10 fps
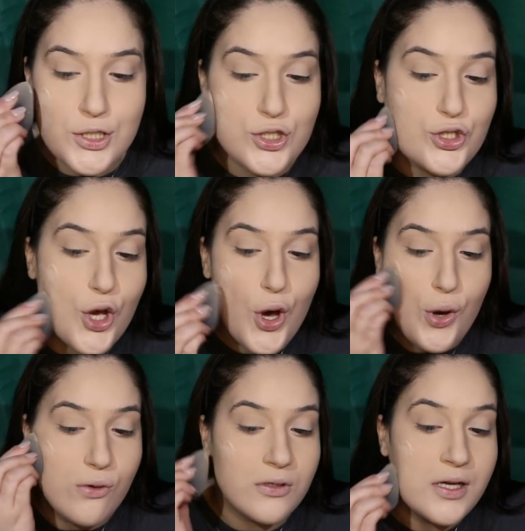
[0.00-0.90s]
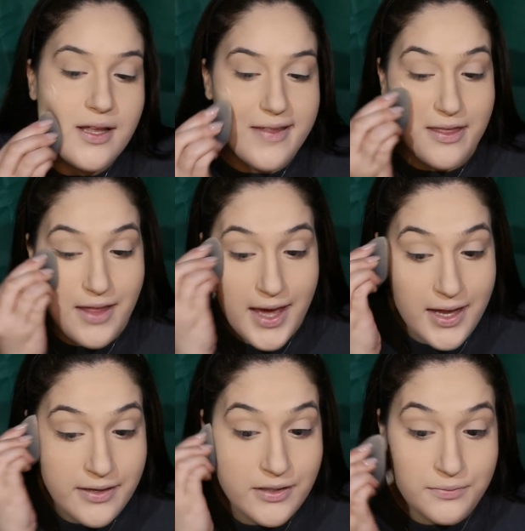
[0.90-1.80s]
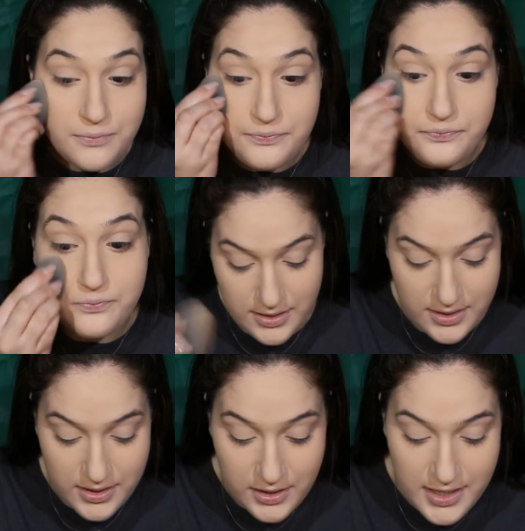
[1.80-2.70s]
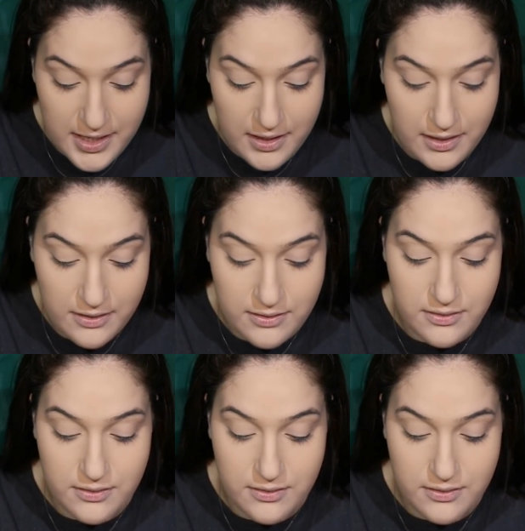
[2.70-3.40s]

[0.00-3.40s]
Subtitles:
So then Cecilia,